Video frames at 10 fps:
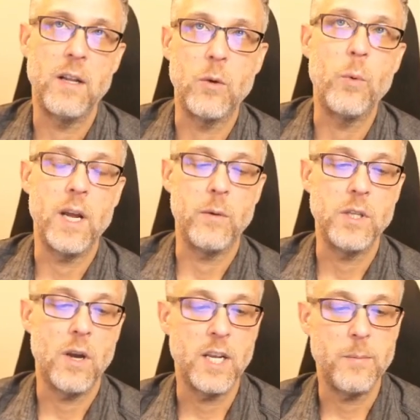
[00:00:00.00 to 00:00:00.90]
like when I was
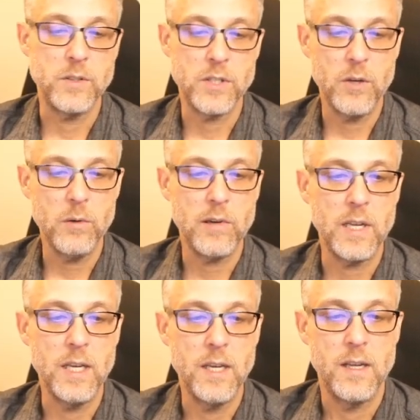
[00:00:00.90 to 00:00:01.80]
talking about
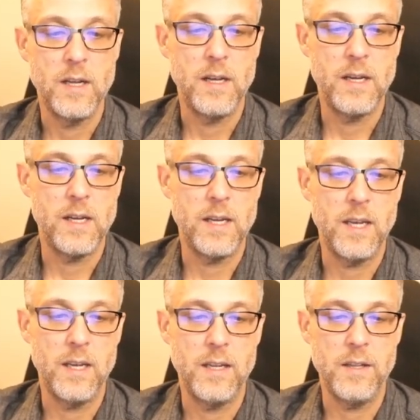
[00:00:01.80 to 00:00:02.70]
security.
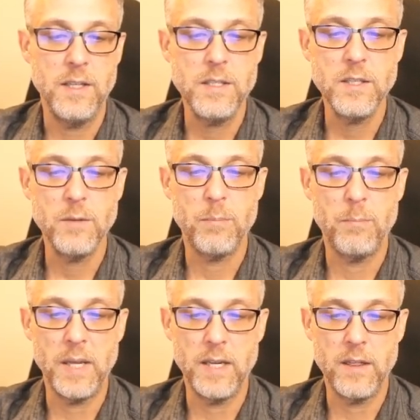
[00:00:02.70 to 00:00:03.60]
This is a
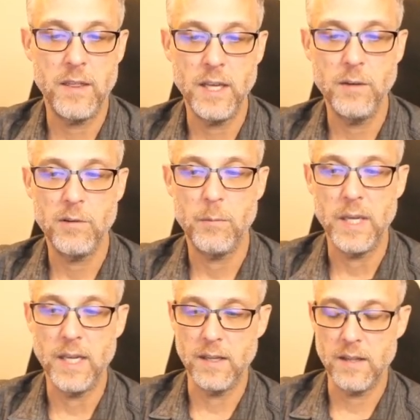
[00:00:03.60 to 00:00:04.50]
big thing for
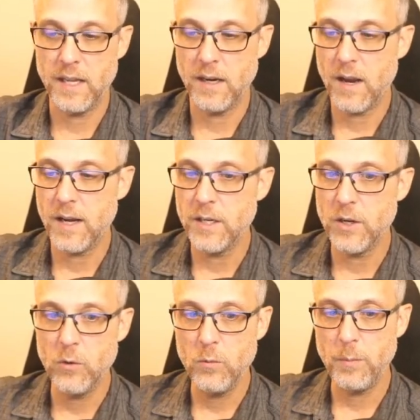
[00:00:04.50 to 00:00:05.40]
me, that I
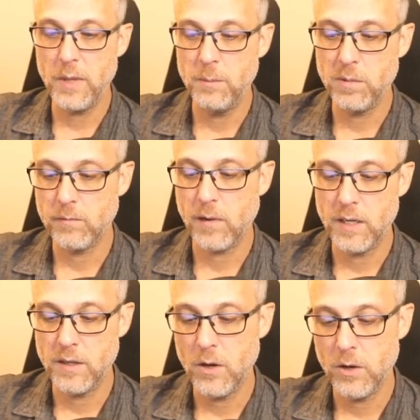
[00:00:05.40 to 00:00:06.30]
know people
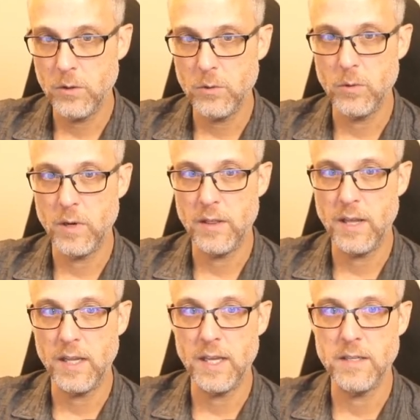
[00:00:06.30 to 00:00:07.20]
write code
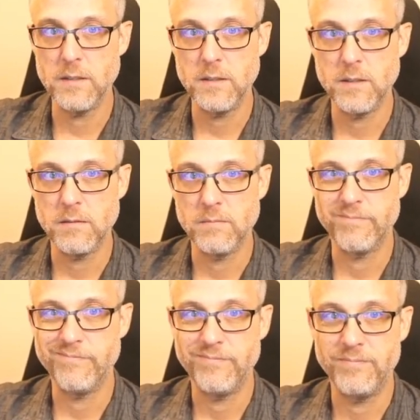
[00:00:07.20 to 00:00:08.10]
that is,
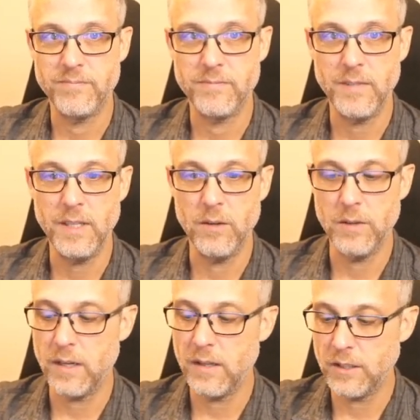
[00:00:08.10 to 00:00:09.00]

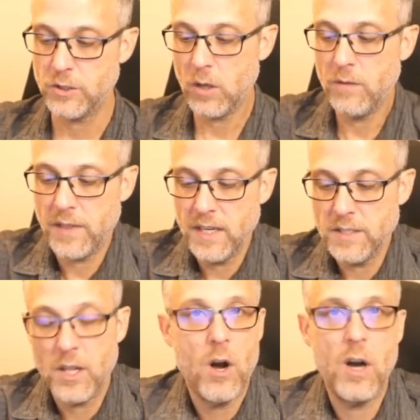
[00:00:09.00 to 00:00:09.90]
they solve
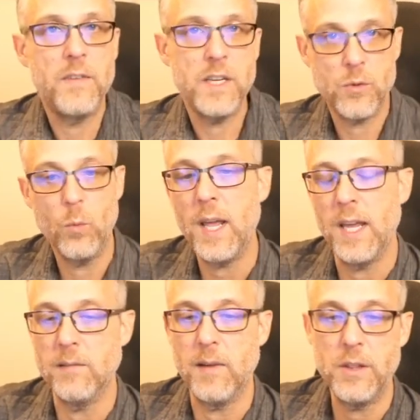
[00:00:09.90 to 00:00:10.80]
things the obvious
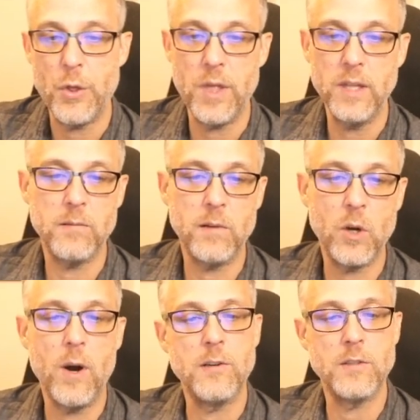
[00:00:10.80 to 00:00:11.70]
way, right? The thing that
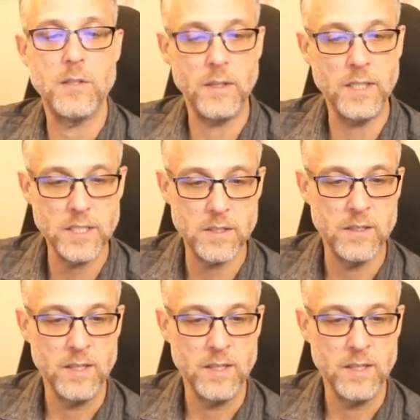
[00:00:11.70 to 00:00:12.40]
requires the least